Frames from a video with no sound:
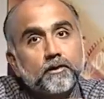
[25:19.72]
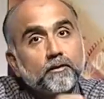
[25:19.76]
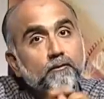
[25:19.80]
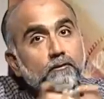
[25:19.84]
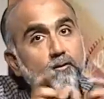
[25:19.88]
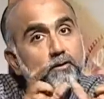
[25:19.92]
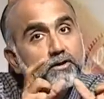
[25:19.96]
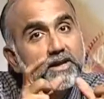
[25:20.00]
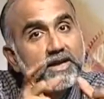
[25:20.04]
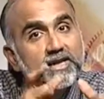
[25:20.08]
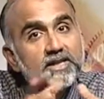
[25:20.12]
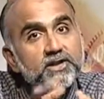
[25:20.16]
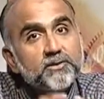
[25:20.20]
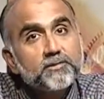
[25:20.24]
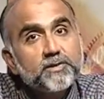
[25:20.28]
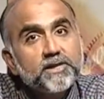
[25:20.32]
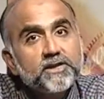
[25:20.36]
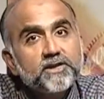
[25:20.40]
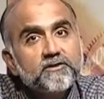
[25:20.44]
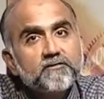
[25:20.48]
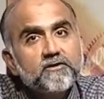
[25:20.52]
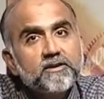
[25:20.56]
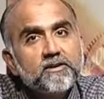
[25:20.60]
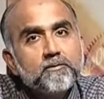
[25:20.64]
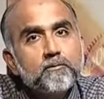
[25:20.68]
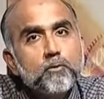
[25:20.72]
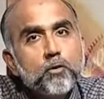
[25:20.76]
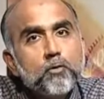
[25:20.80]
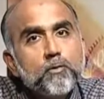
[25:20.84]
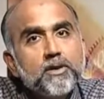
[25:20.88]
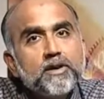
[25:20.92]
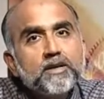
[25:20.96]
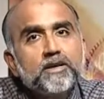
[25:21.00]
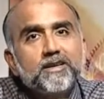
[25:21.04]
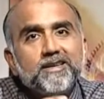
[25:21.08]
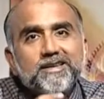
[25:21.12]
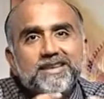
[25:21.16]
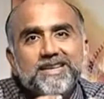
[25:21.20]
For that specific
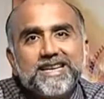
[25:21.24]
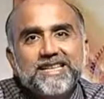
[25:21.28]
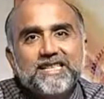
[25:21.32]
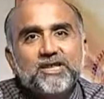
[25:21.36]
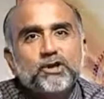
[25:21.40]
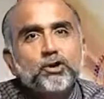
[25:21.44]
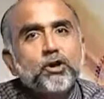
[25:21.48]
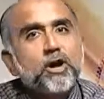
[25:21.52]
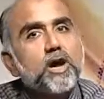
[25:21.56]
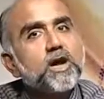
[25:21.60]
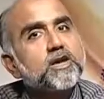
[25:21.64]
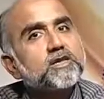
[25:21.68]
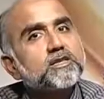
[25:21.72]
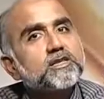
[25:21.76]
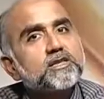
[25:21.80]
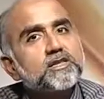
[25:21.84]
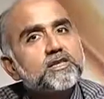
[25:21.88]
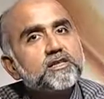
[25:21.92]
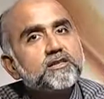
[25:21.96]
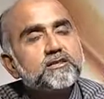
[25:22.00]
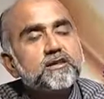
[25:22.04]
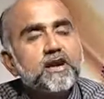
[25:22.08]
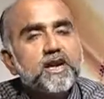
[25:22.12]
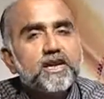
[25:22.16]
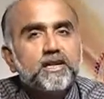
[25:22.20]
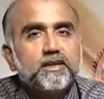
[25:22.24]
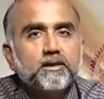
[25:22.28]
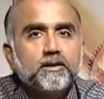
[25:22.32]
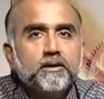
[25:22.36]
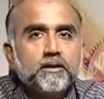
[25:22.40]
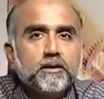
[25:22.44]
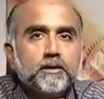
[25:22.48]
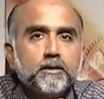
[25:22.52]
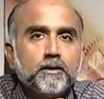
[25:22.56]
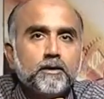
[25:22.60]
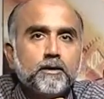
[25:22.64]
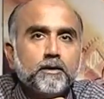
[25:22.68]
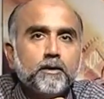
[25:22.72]
moment, yes, your answer is right.
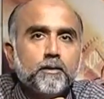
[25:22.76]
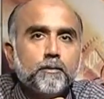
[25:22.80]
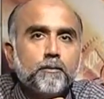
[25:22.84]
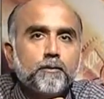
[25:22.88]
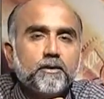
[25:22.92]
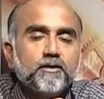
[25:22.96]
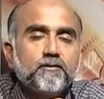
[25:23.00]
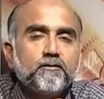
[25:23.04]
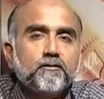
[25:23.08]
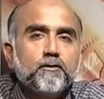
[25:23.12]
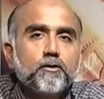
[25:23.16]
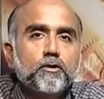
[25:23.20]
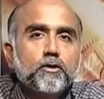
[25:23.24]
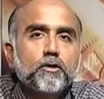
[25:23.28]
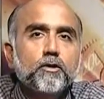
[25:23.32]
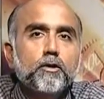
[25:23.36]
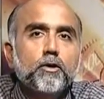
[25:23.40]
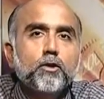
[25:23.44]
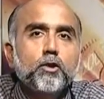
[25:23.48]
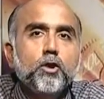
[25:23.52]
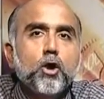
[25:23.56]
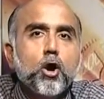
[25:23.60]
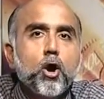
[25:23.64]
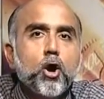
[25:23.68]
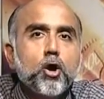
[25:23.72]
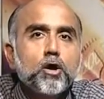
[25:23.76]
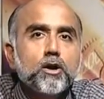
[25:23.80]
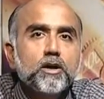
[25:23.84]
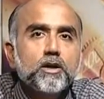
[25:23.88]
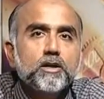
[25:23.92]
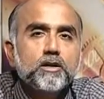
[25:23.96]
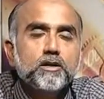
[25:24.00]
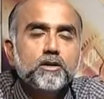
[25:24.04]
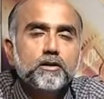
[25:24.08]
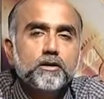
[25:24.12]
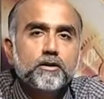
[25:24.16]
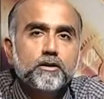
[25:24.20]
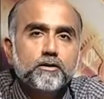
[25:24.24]
But for a
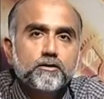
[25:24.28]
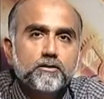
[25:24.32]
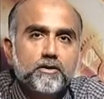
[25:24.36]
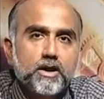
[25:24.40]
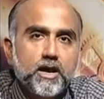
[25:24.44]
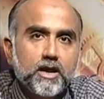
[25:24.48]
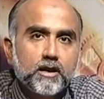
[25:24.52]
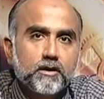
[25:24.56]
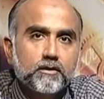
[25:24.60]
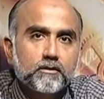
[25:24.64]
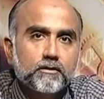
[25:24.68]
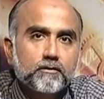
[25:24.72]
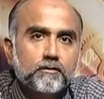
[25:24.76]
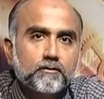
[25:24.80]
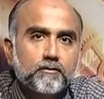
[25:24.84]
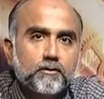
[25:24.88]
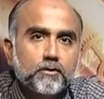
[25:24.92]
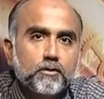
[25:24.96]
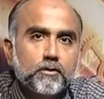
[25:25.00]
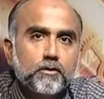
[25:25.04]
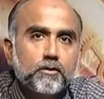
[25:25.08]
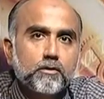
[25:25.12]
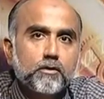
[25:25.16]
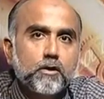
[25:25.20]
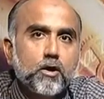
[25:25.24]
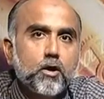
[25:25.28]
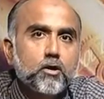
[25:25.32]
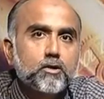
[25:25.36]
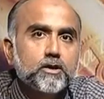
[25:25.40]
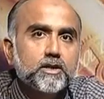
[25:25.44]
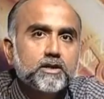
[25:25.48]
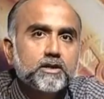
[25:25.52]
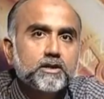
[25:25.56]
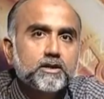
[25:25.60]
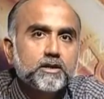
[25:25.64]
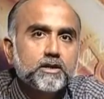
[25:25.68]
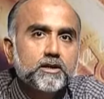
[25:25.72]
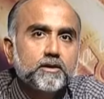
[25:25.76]
longer run, for a longer
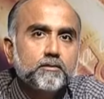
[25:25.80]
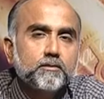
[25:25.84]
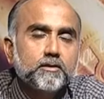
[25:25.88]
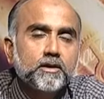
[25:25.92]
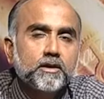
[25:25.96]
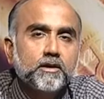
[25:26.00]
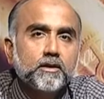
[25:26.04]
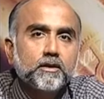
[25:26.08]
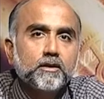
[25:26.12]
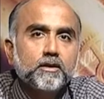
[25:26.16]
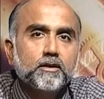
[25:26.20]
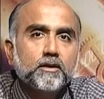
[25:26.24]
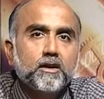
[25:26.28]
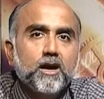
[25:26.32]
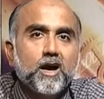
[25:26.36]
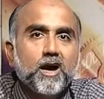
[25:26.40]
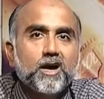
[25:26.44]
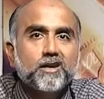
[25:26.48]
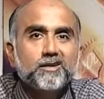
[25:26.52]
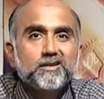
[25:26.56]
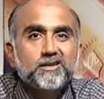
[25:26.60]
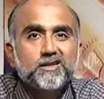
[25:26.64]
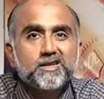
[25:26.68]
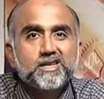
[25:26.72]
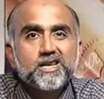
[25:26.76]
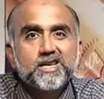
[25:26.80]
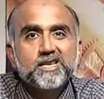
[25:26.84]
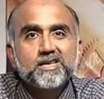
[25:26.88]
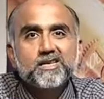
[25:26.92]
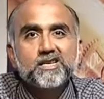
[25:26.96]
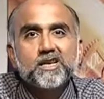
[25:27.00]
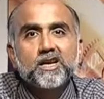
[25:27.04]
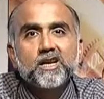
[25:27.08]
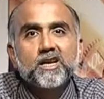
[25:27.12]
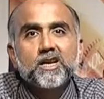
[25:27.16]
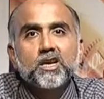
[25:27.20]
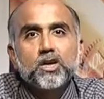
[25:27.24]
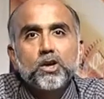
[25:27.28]
term, the answer is
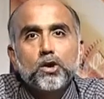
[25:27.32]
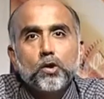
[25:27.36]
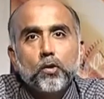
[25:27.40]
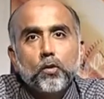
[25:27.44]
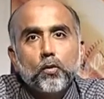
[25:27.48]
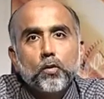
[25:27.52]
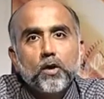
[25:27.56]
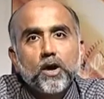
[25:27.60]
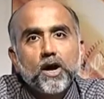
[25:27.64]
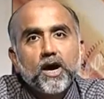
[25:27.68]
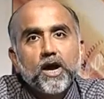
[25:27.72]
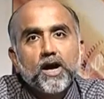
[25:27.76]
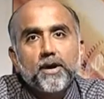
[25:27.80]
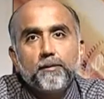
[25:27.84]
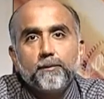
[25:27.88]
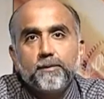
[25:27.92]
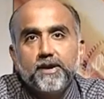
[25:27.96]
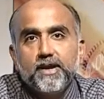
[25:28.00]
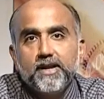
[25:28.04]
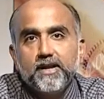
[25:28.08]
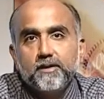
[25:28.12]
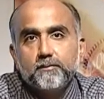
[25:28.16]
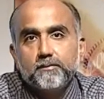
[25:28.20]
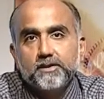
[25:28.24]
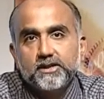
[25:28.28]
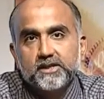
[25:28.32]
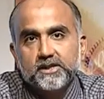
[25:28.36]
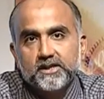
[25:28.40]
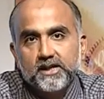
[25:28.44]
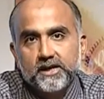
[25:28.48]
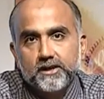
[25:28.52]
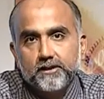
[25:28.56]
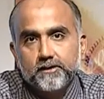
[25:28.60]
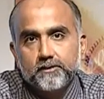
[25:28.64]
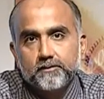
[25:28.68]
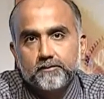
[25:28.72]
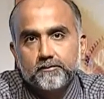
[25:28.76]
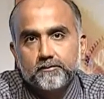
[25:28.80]
no, I made a
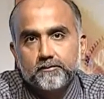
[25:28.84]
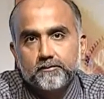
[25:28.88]
mistake.